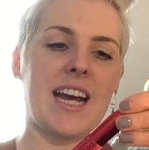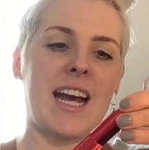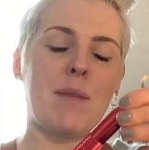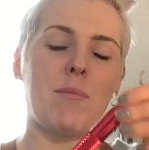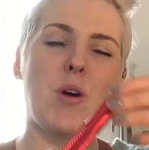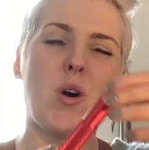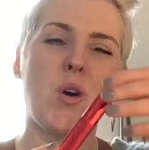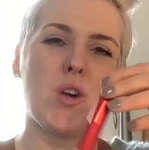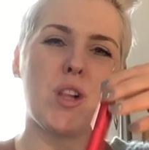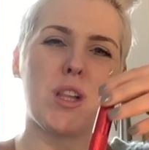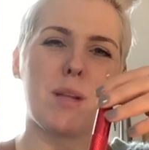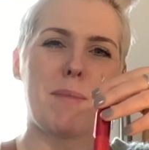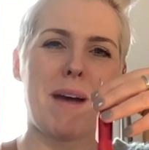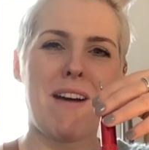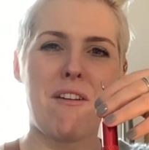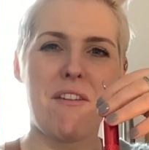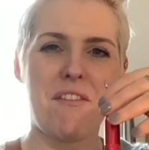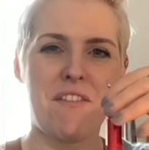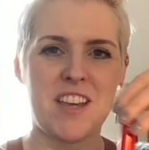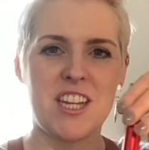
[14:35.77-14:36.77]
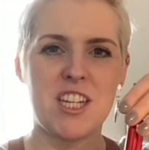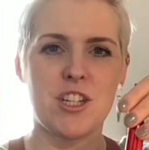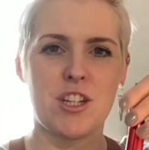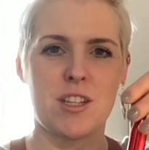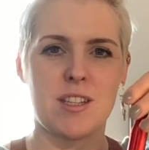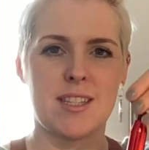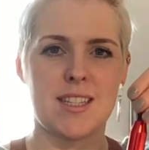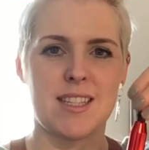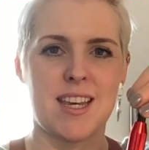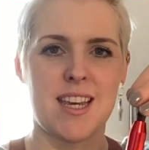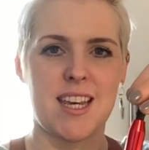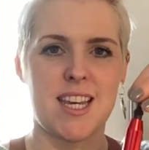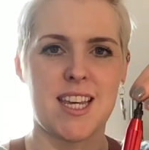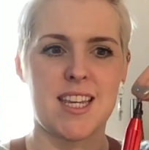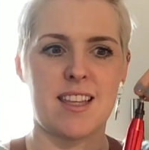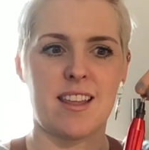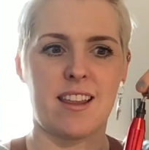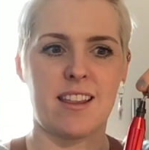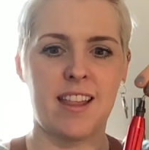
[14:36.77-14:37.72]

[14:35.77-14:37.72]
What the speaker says: I'm all about efficiency.